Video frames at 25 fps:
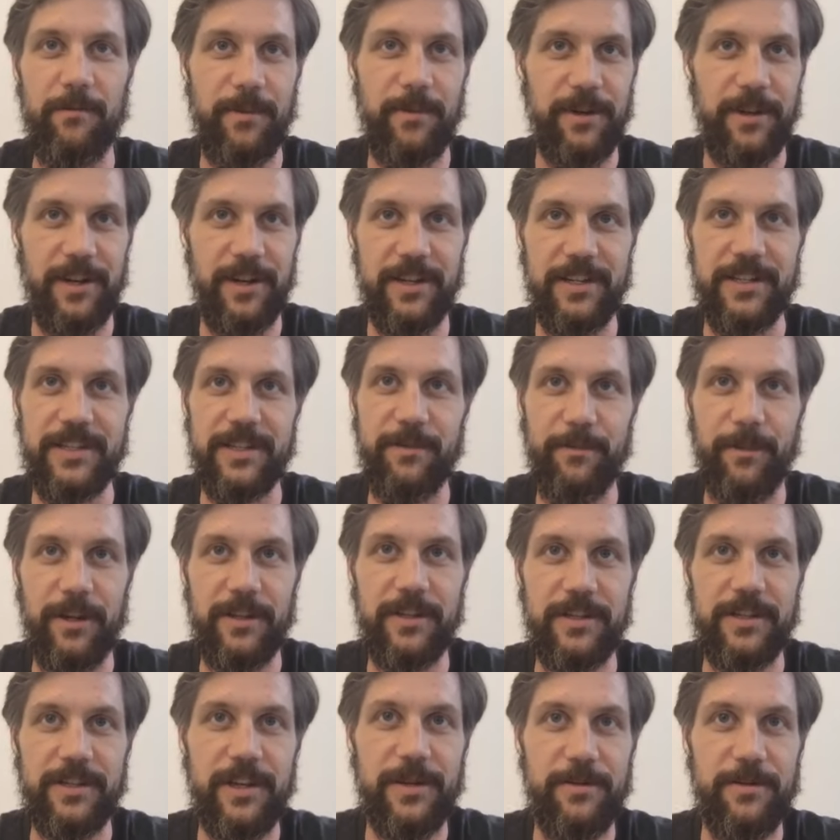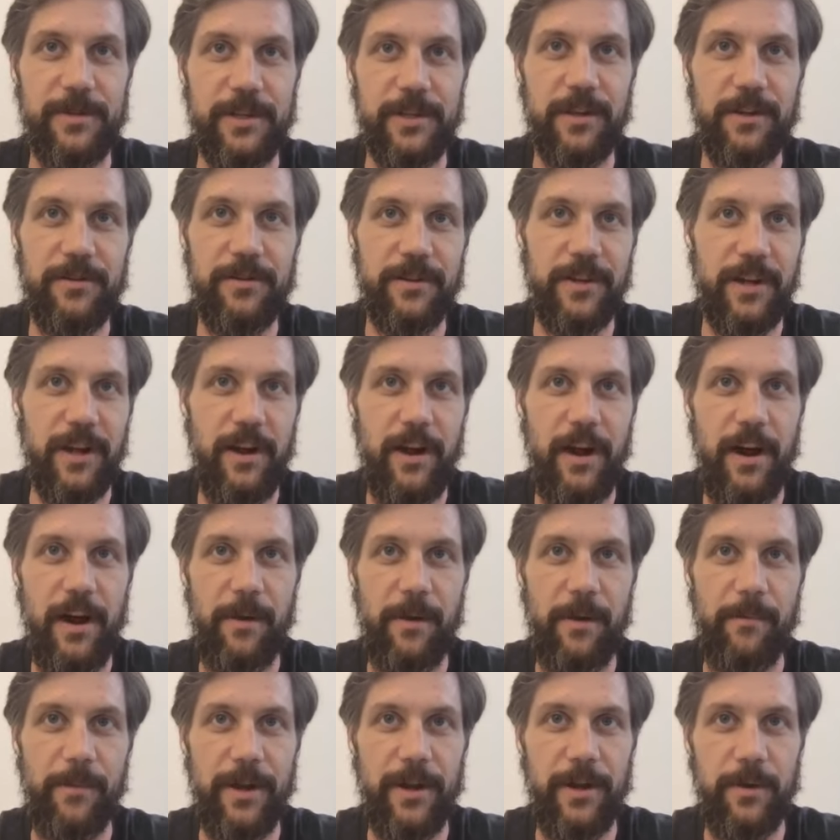but in a similar time zone,
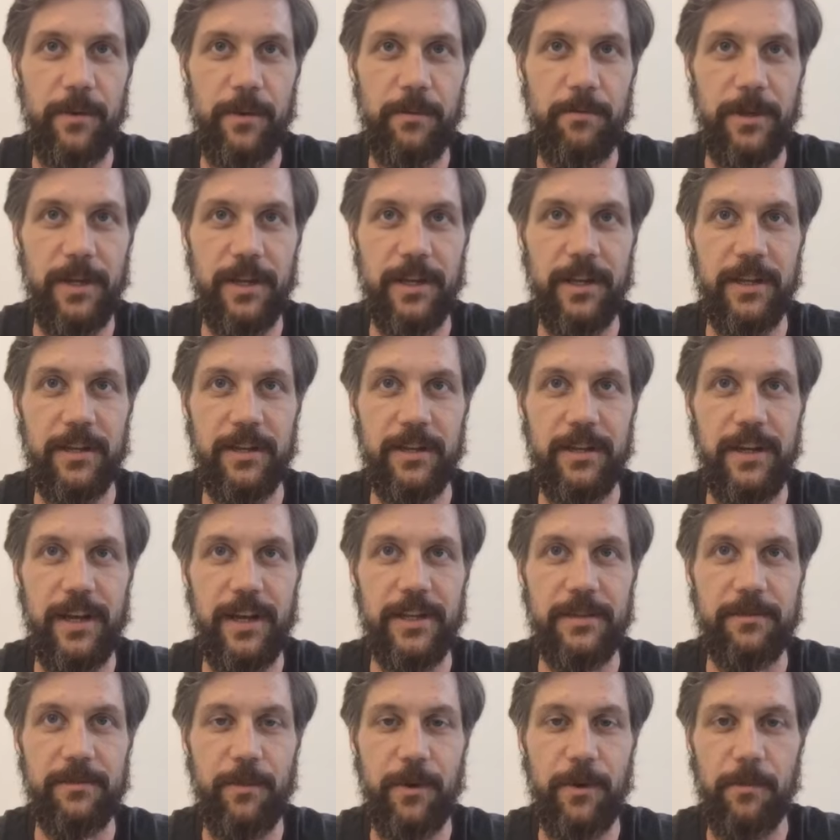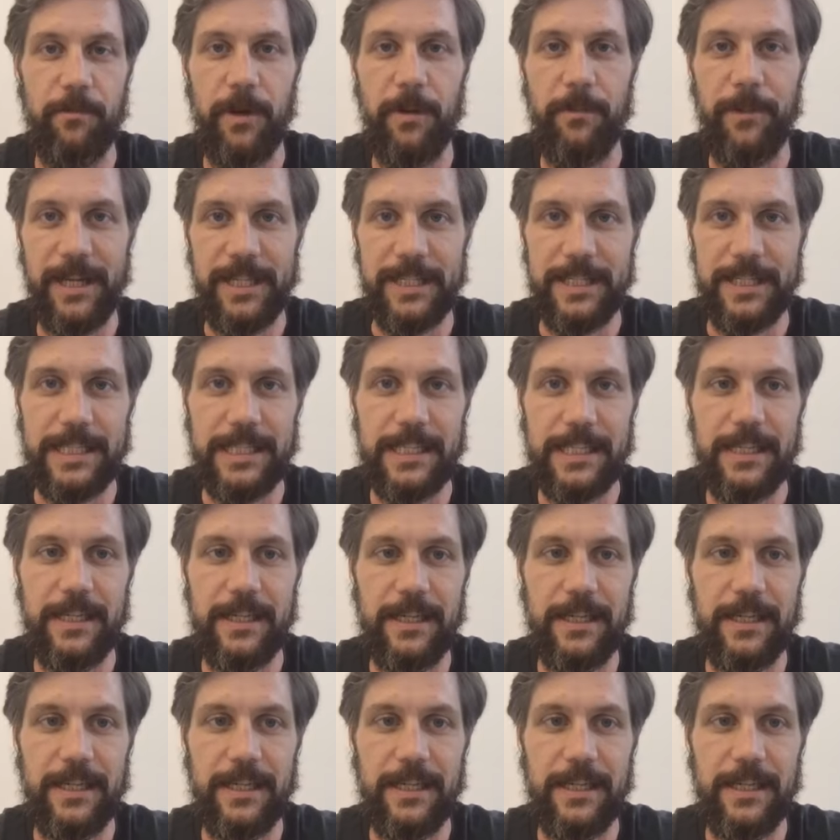and it would be less problematic.